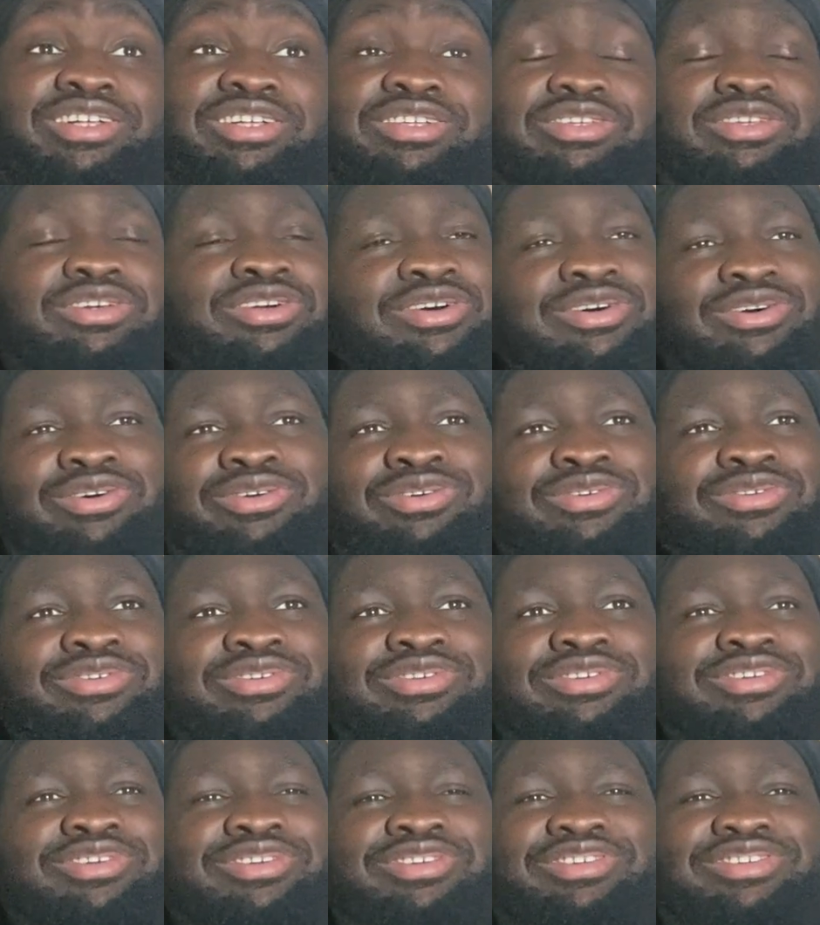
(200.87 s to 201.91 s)
Yo,
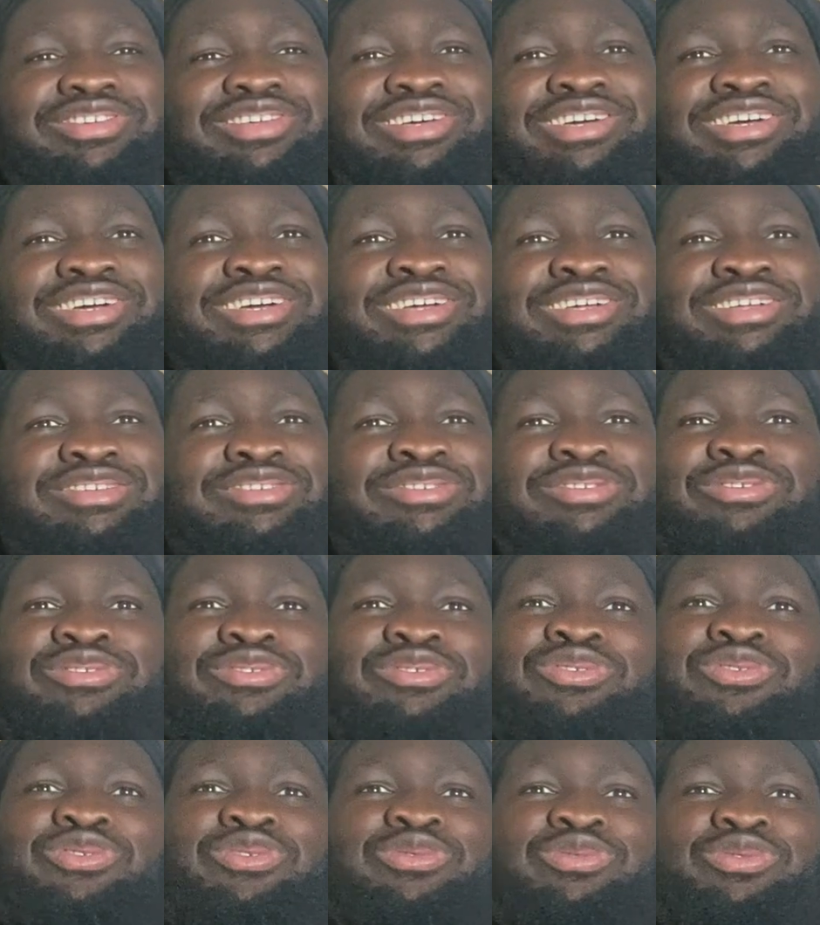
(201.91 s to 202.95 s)
cause yeah,
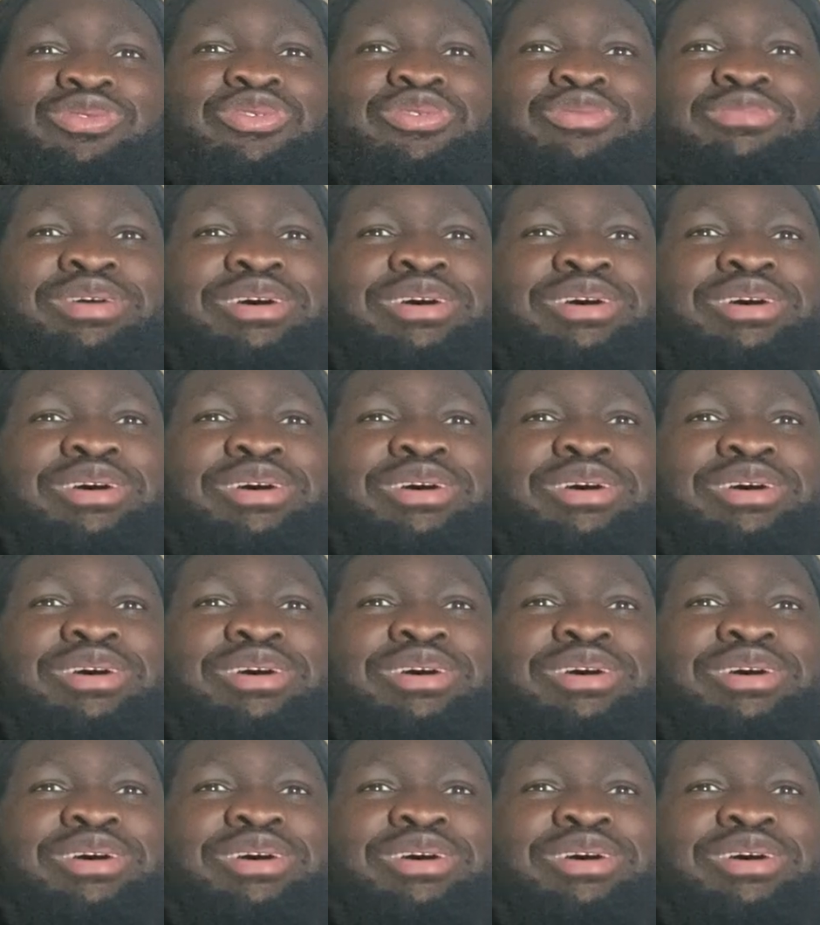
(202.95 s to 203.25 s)
you